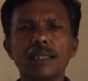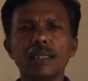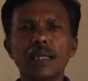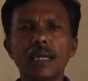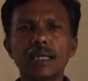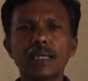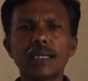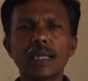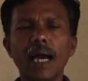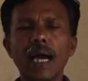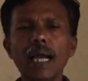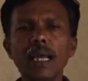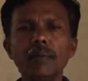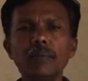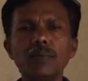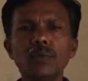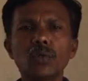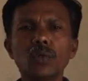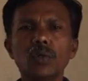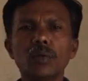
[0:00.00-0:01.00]
the
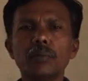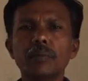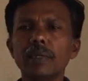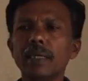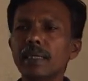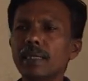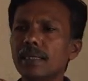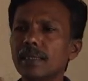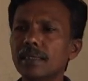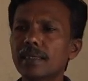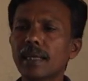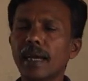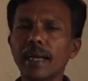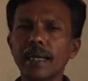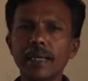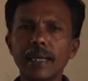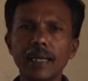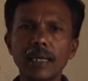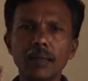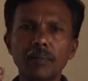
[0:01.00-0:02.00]
time should be
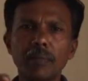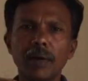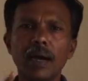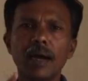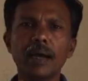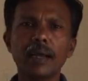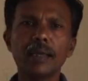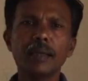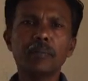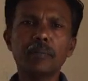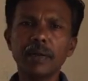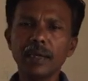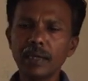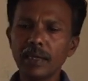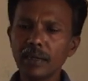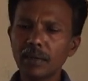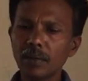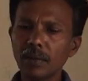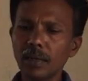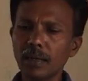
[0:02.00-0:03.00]
decided by,
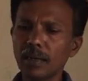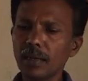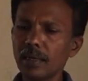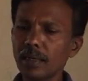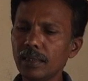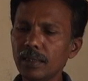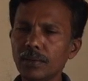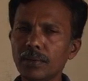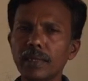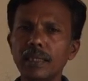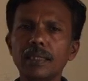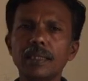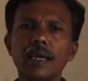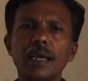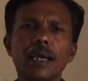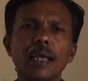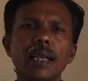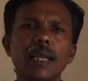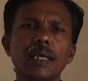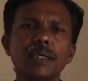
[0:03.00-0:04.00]
particularly during
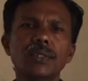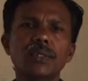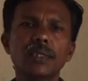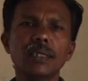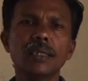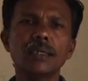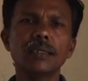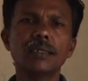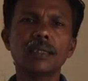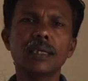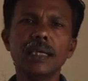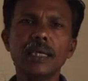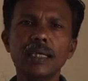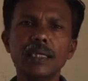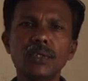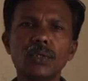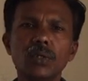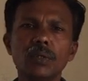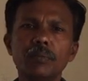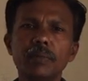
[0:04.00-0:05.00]
the elections,
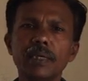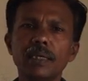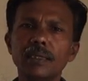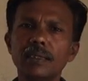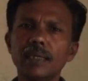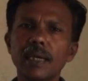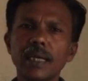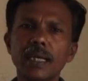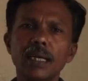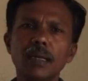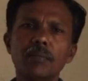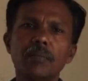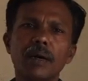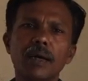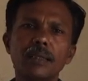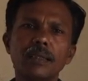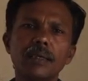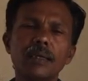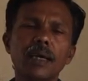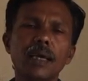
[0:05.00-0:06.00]
it should be decided
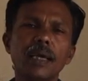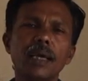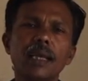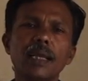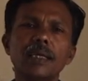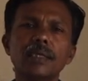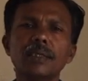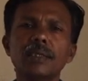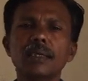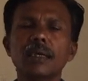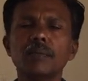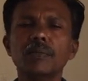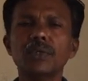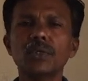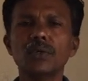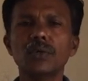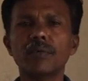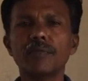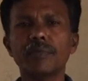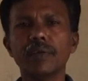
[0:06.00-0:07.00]
by the Election
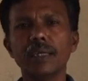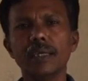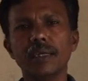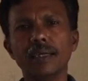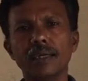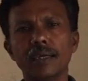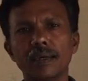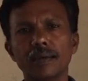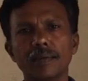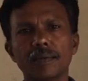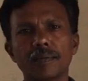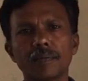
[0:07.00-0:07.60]
Commission of India.